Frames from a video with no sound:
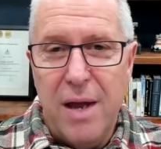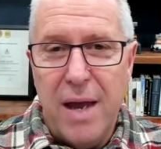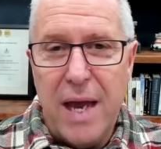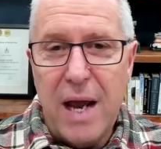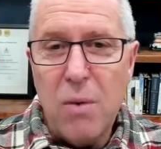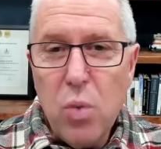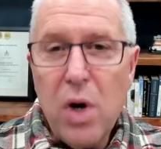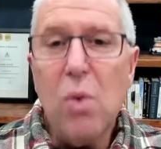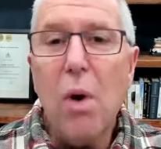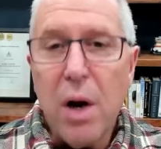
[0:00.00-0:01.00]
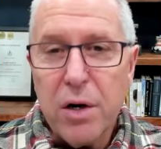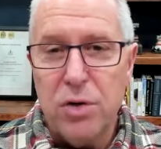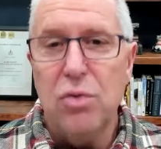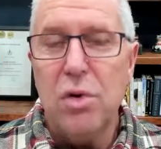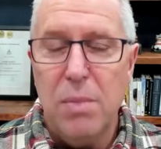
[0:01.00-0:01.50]
And we want
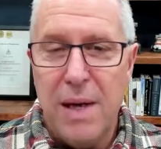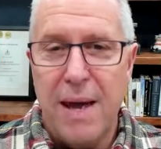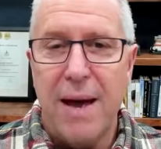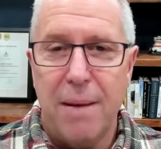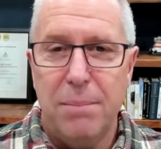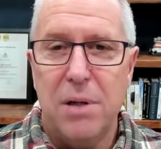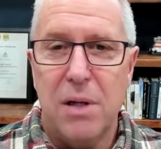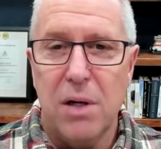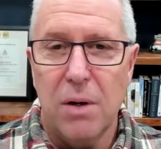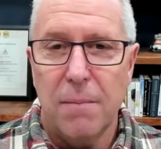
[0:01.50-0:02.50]
you to be happy here.